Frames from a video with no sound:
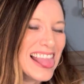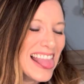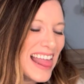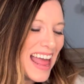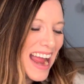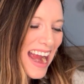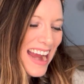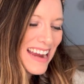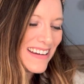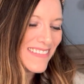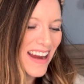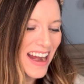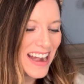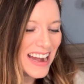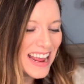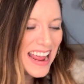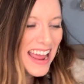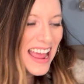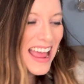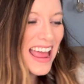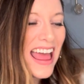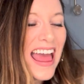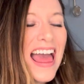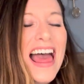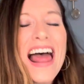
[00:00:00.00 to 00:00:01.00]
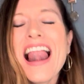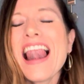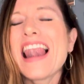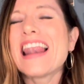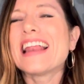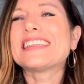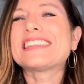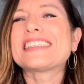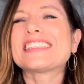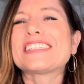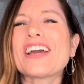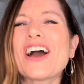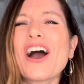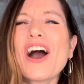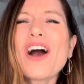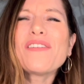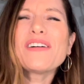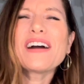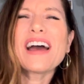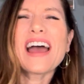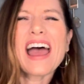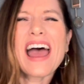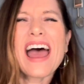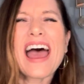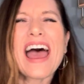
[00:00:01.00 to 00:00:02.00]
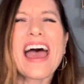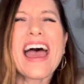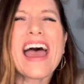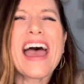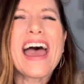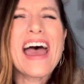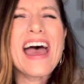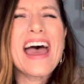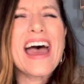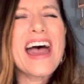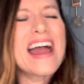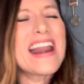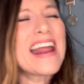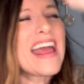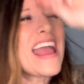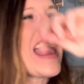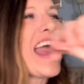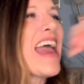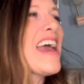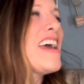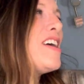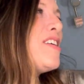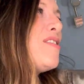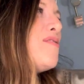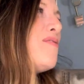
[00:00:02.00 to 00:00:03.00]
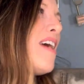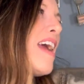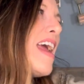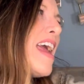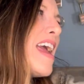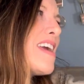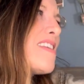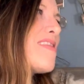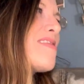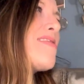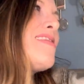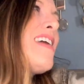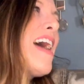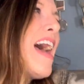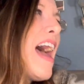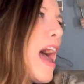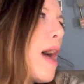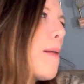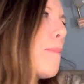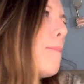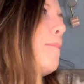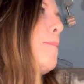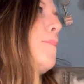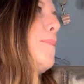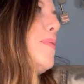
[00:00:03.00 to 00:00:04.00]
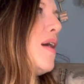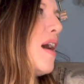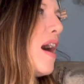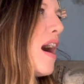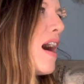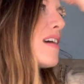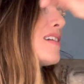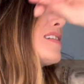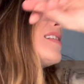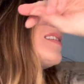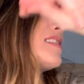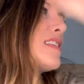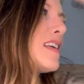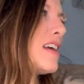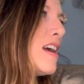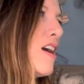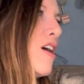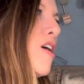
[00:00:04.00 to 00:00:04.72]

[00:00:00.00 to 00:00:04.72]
Are you ready? Let's go ahead and rate that box.